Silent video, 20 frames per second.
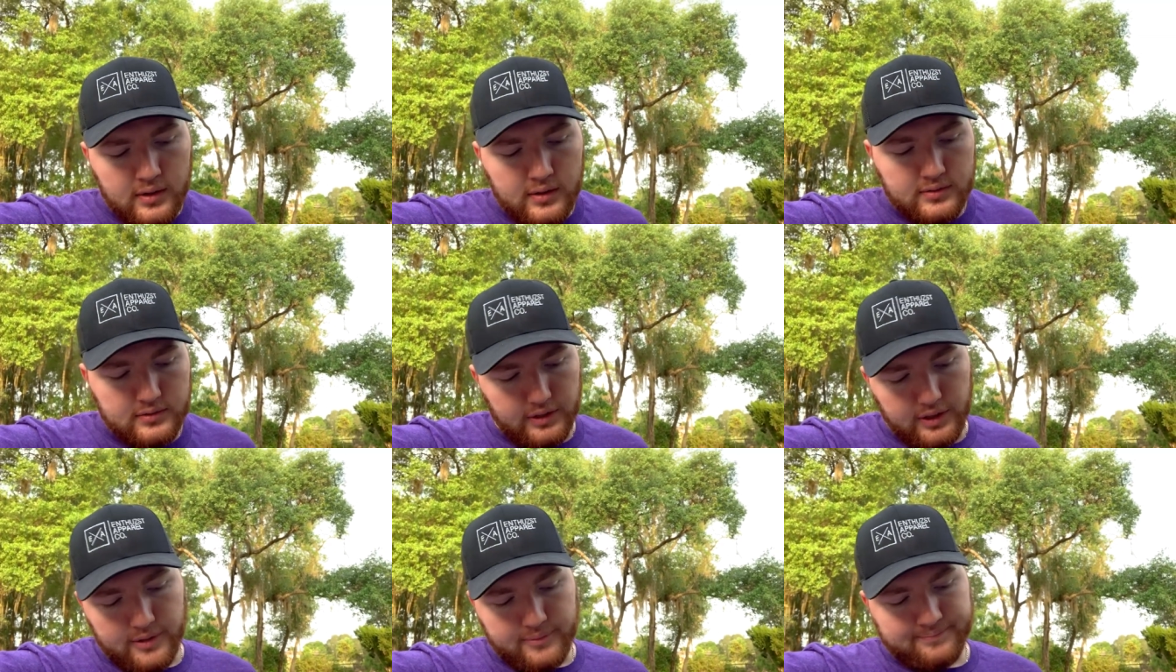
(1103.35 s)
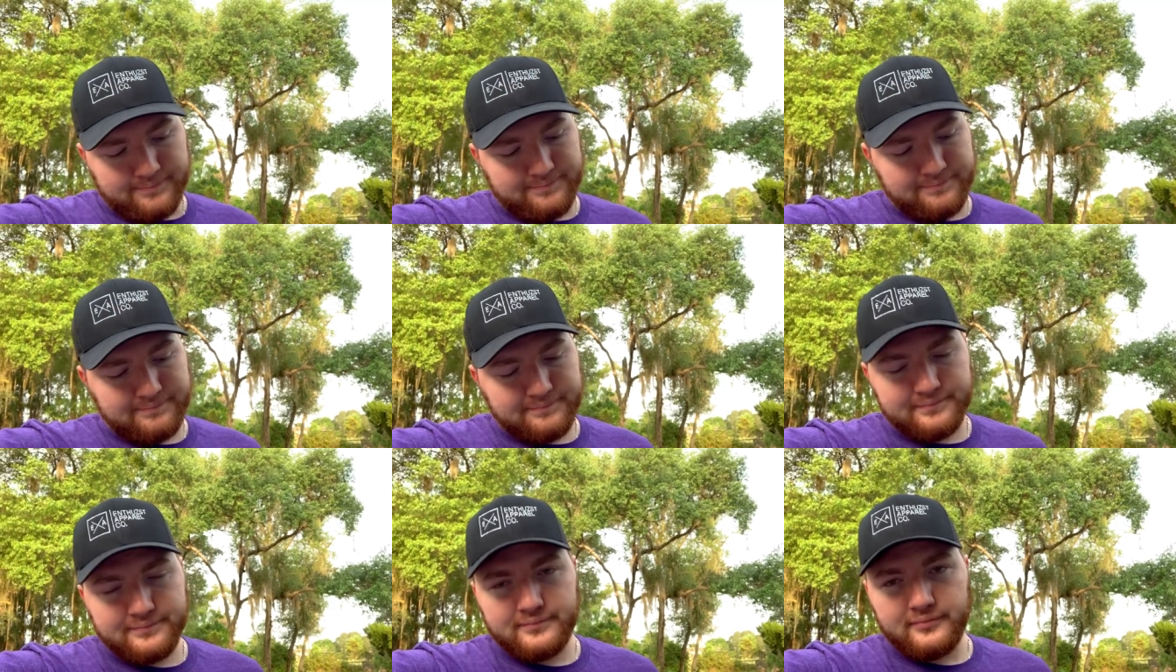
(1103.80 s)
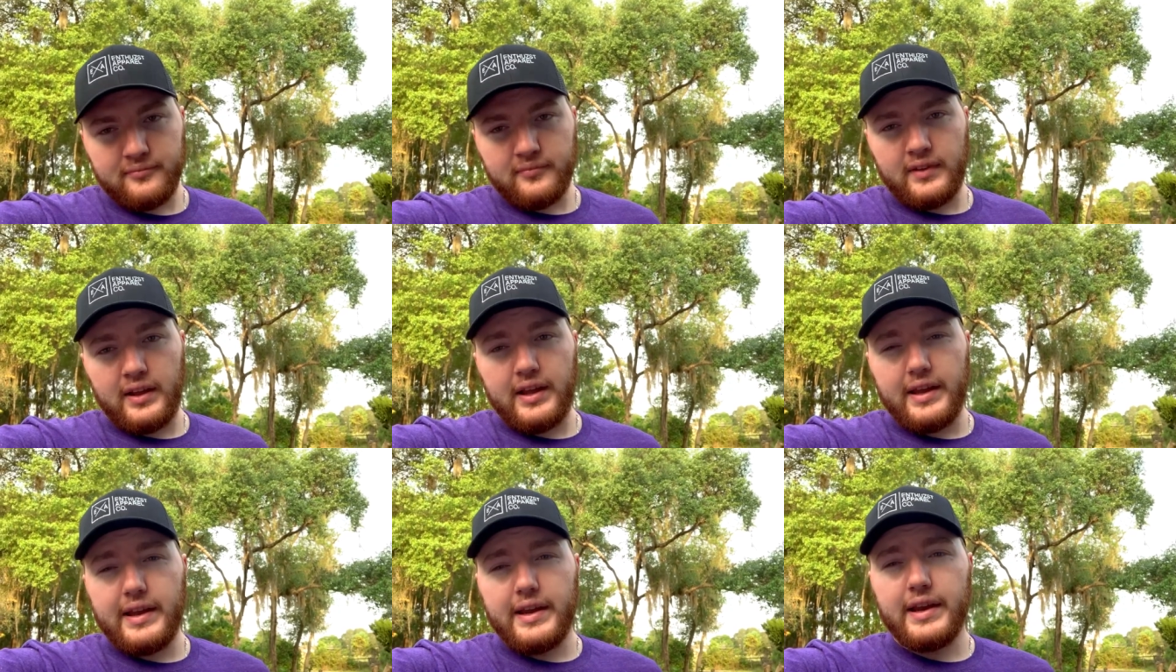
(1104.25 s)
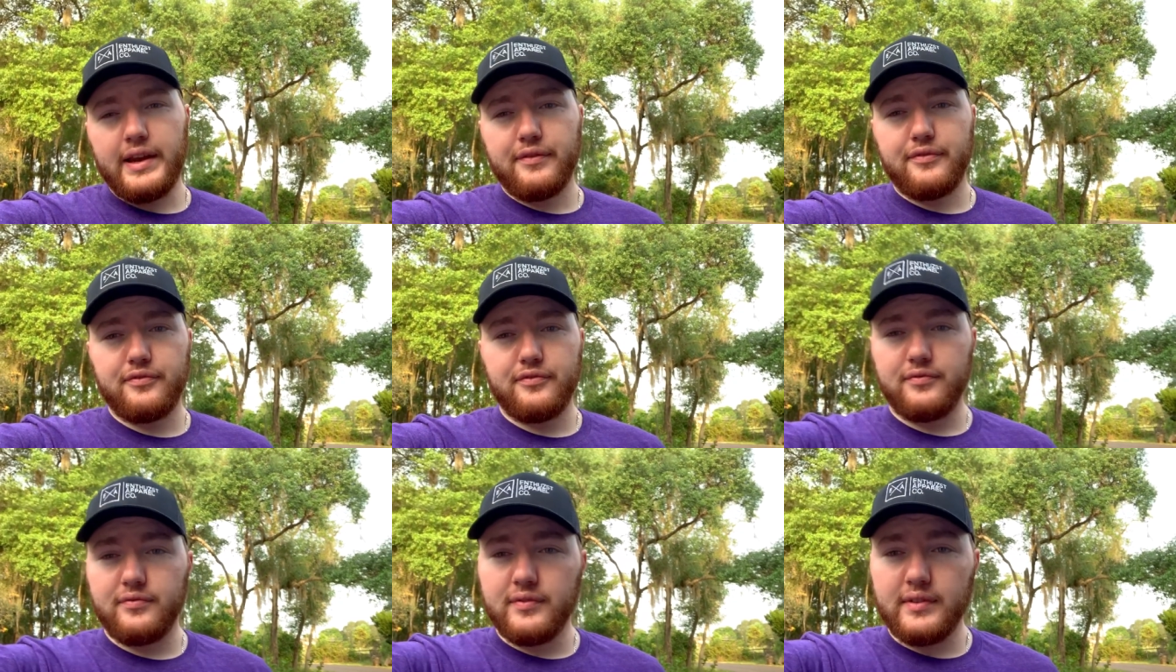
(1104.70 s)
So if
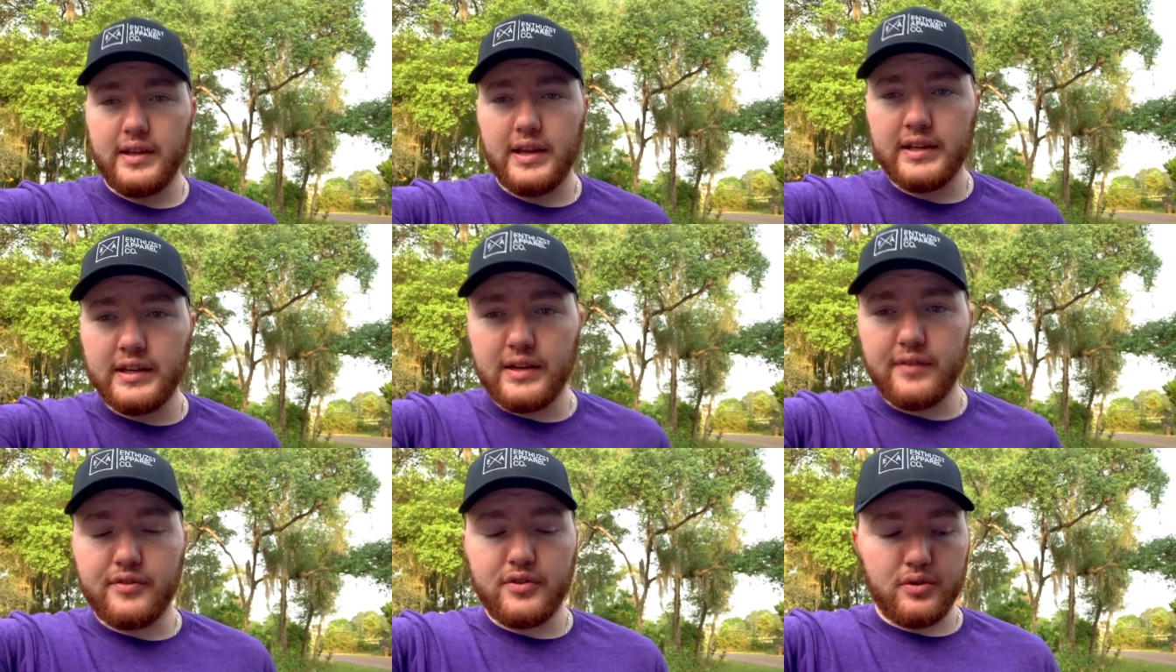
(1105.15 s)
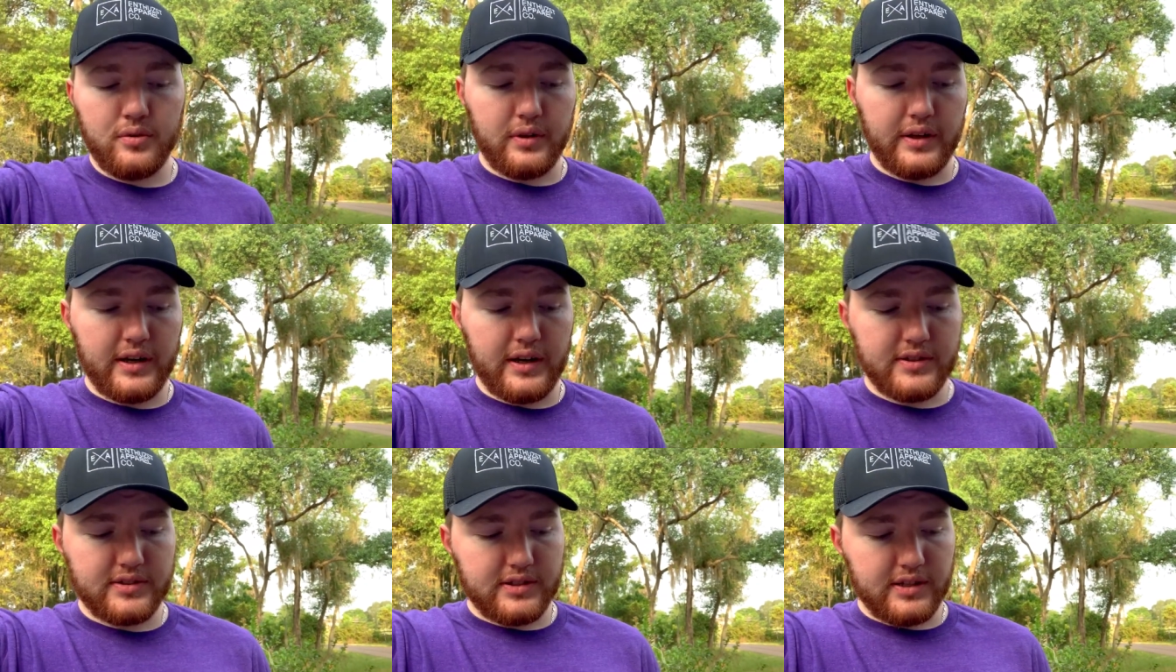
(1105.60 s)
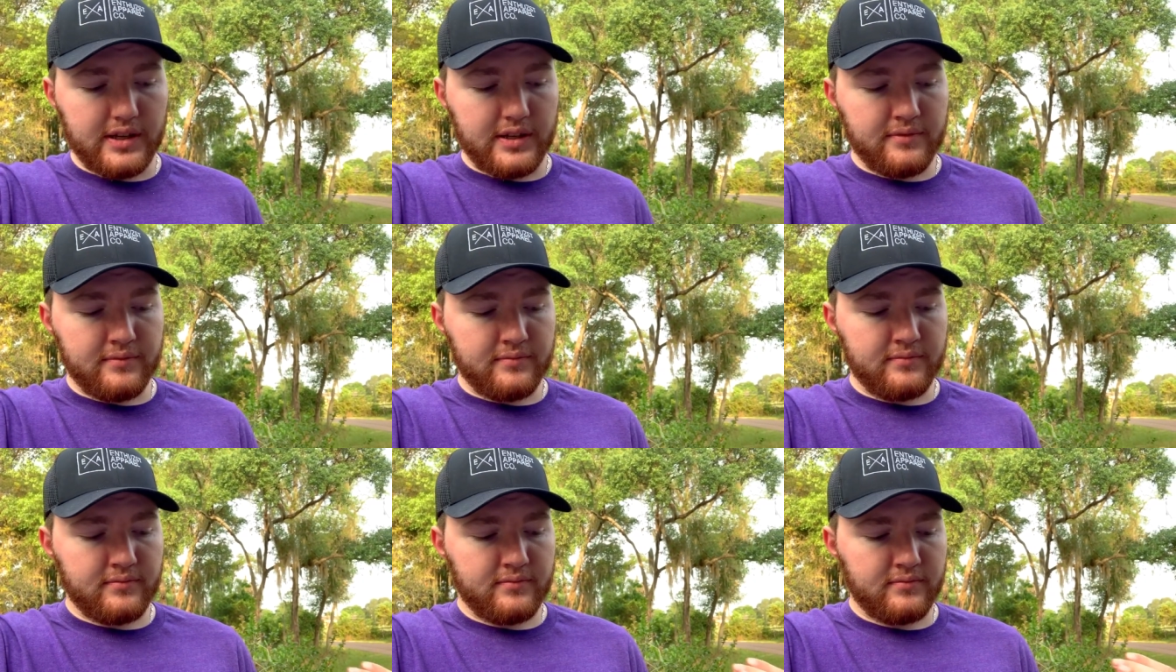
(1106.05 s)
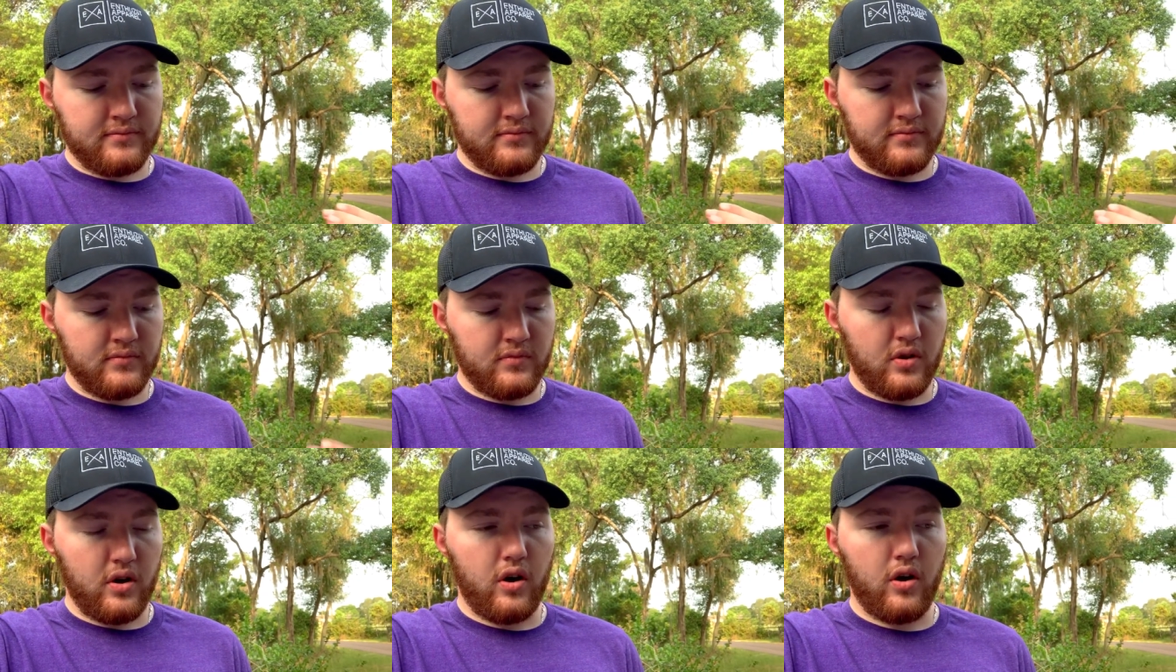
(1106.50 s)
any of you, like I said,
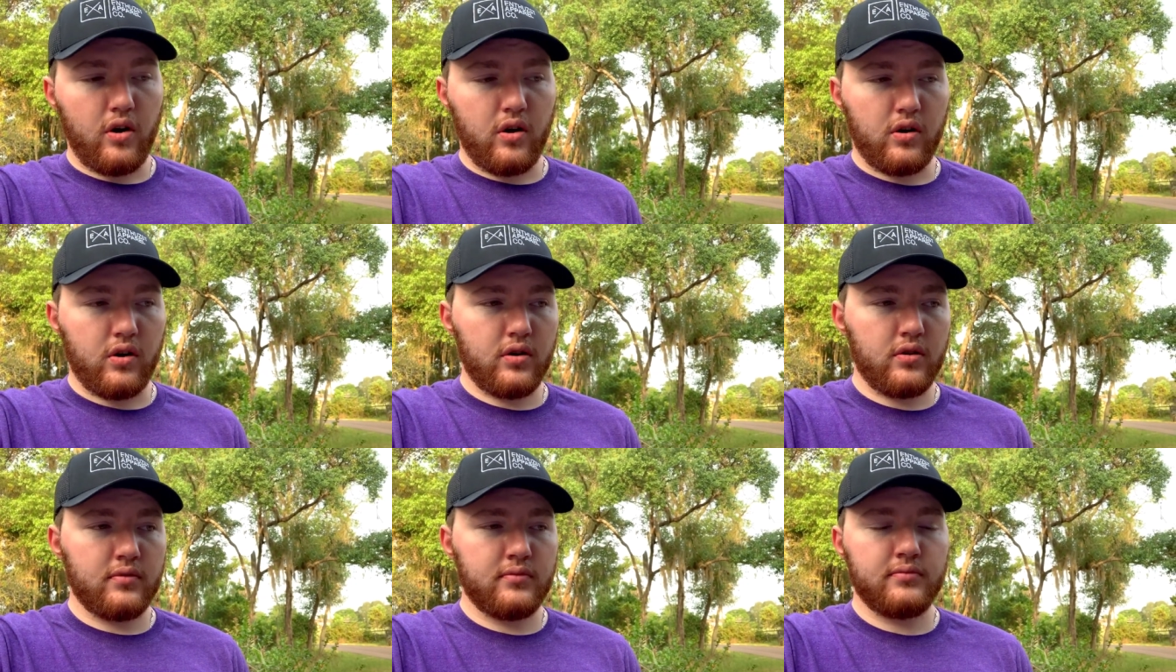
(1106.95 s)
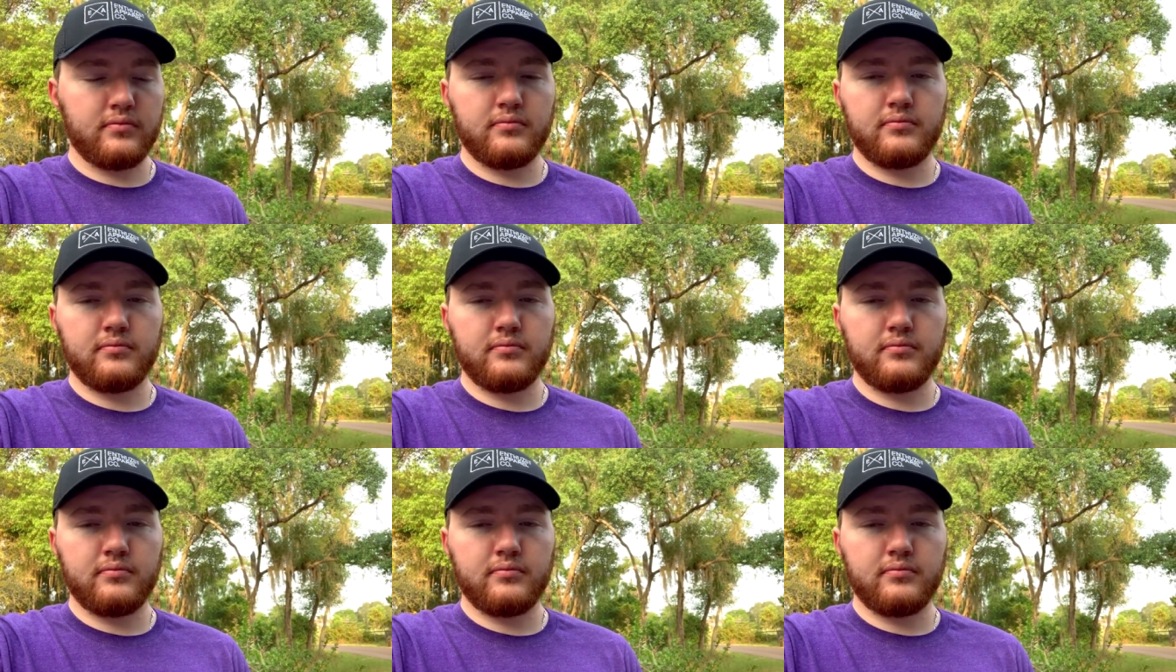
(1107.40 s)
are